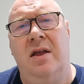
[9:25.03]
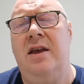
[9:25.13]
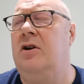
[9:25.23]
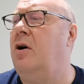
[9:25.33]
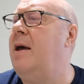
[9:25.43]
And
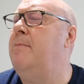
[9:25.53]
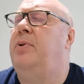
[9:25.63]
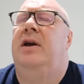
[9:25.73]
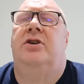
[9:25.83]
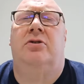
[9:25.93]
then you've got
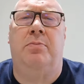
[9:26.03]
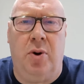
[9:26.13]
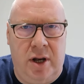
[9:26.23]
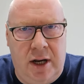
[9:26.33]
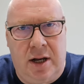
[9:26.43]
MPs who are
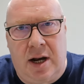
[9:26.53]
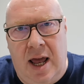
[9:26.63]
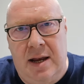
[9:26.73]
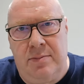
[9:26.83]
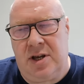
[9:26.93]
putting in
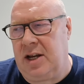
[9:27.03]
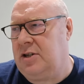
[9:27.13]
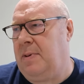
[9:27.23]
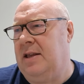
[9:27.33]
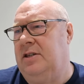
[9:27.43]
claims
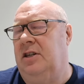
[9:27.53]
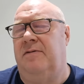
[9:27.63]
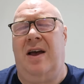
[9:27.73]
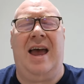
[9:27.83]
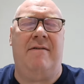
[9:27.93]

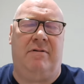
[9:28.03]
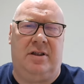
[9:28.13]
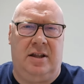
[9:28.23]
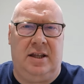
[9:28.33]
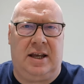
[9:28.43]
expenses for
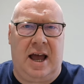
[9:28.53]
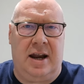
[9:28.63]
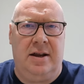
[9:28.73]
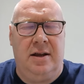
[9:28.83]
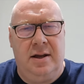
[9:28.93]
everything they
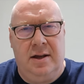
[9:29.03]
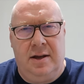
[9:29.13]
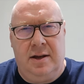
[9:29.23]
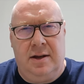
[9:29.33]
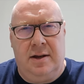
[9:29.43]
can.
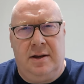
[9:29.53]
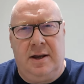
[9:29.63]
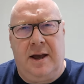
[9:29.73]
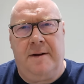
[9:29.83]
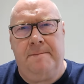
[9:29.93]

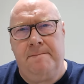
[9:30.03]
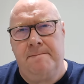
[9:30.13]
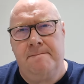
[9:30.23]
Yeah?